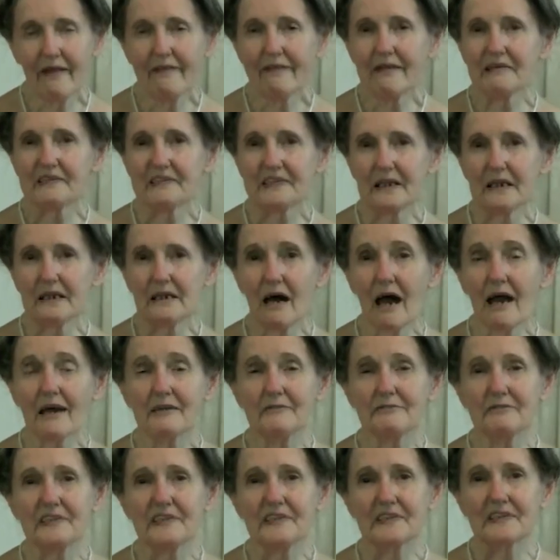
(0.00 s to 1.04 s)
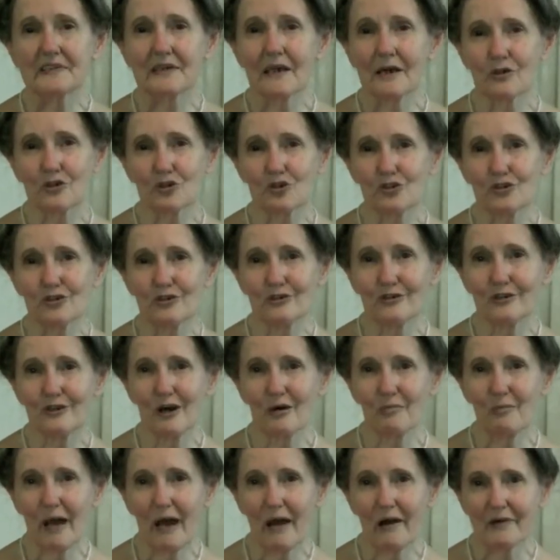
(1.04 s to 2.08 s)
There's a lot of discussion
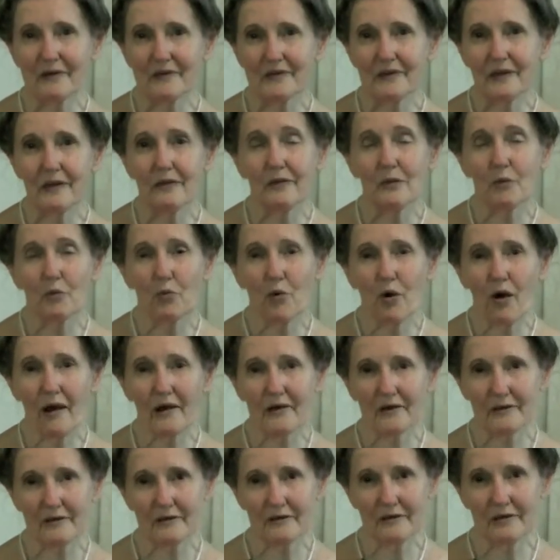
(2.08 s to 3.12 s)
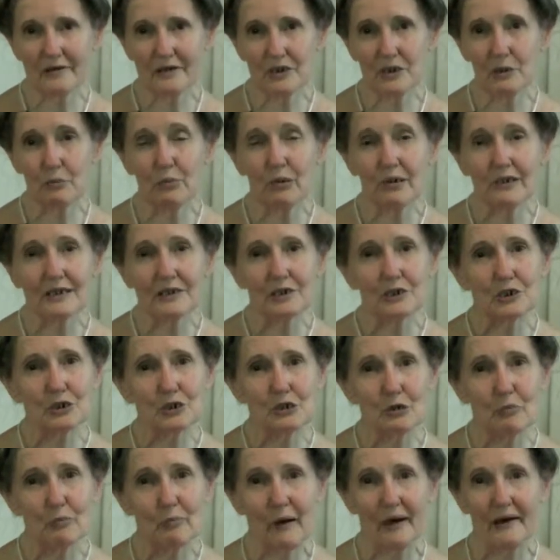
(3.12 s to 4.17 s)
about the water to put into
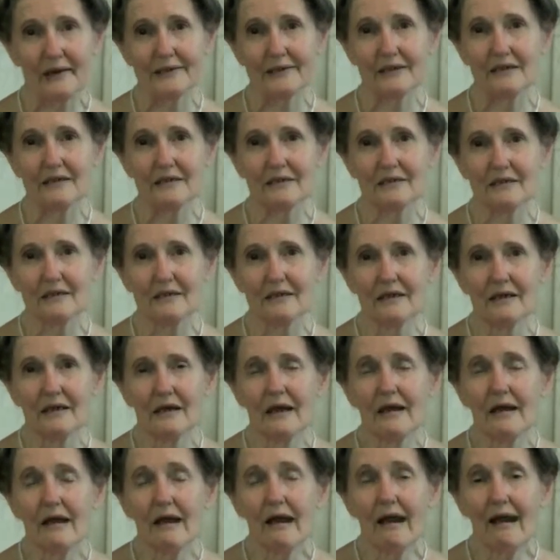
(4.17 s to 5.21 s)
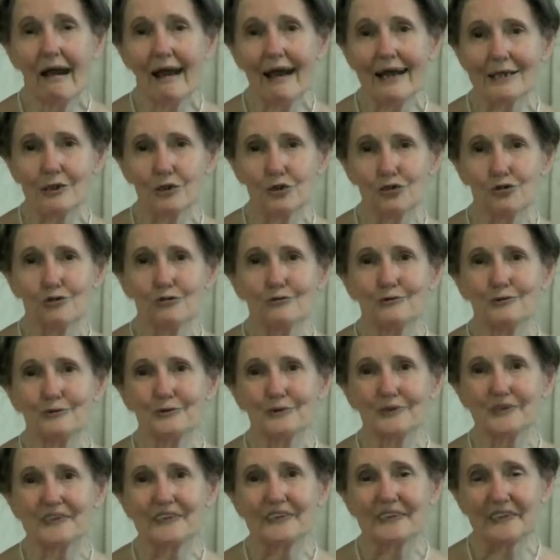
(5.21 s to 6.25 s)
your body. I
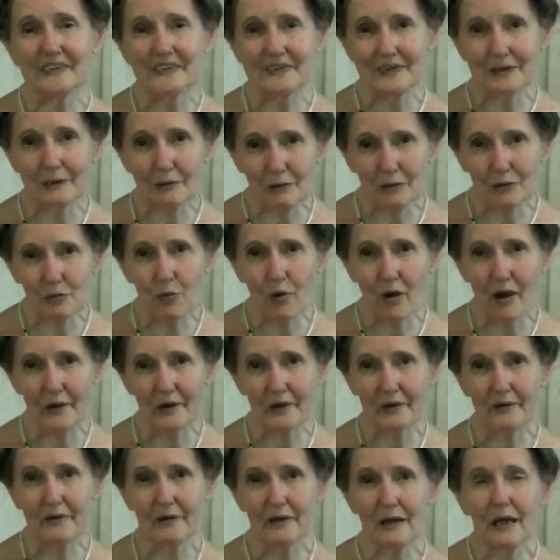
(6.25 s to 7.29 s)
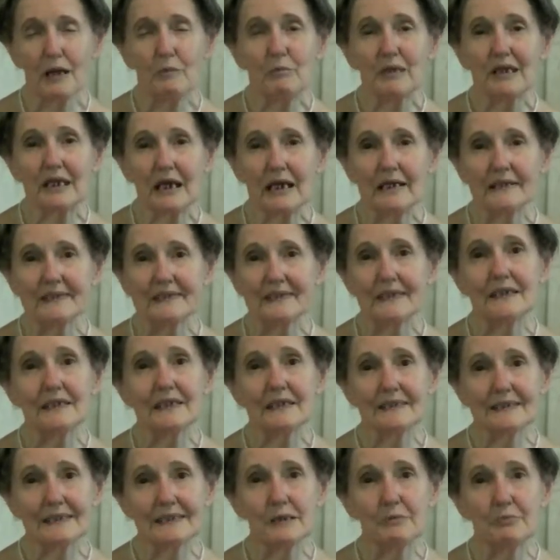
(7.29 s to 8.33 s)
choose distilled water because it
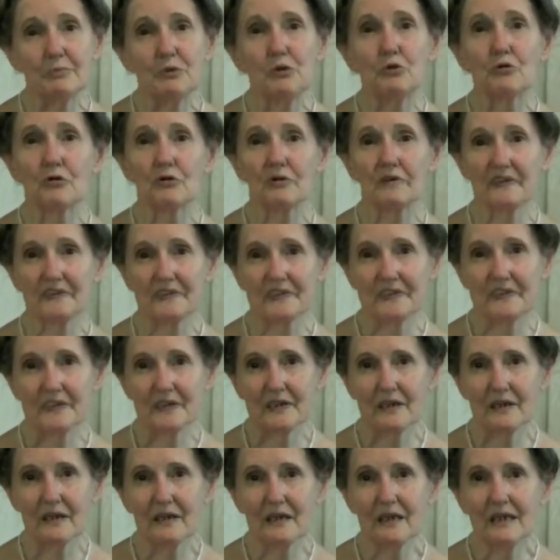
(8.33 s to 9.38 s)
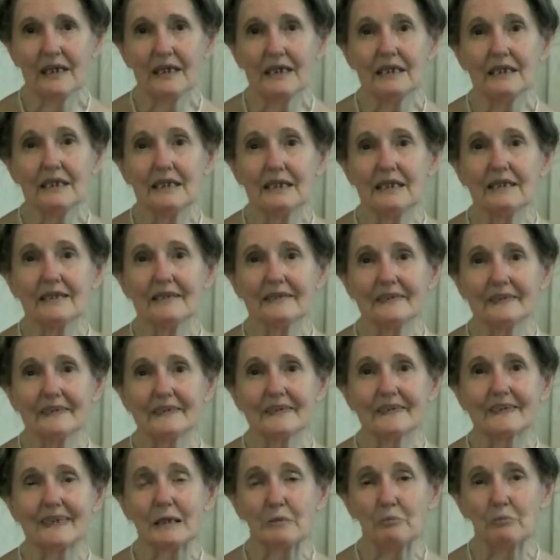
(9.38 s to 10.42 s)
is the purest. It is
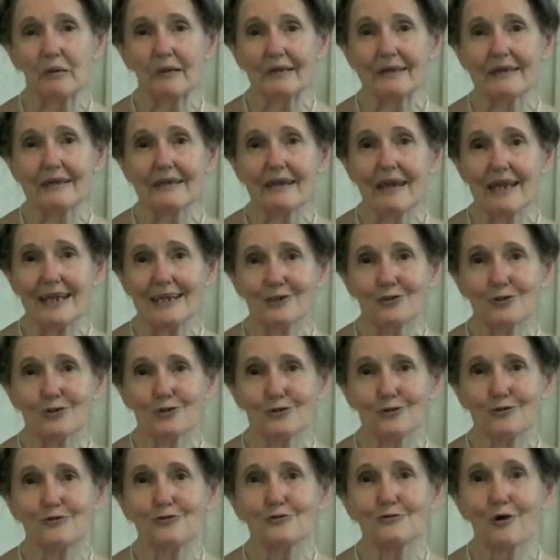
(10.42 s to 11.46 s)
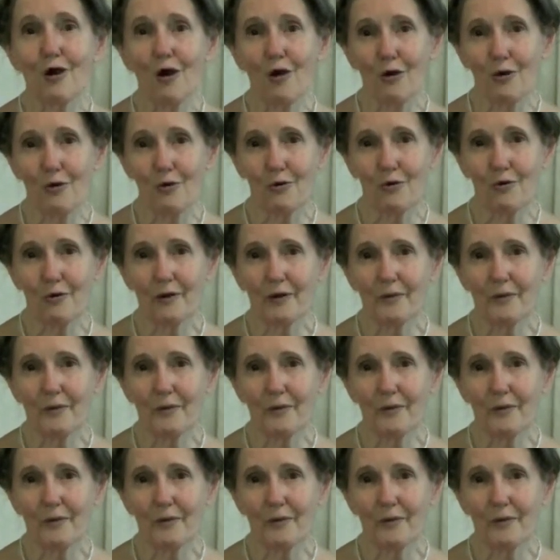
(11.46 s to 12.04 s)
simply H2O.